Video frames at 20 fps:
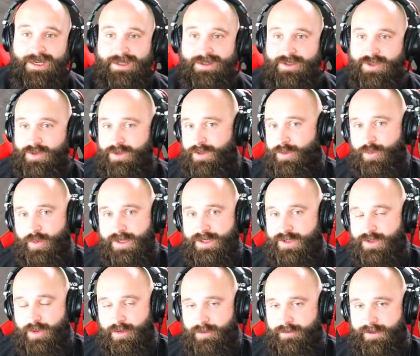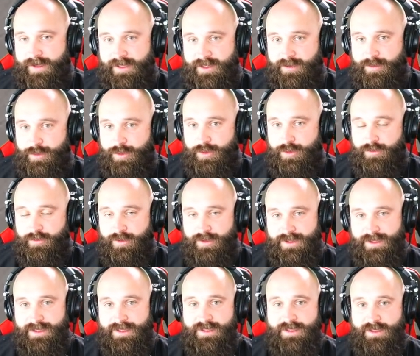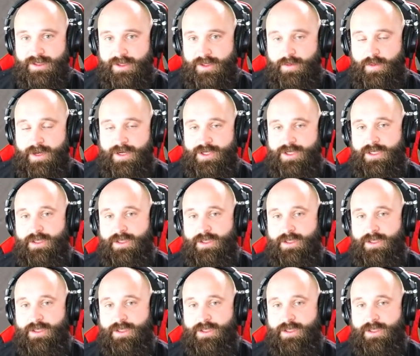So there was no evasive maneuvers in this situation. It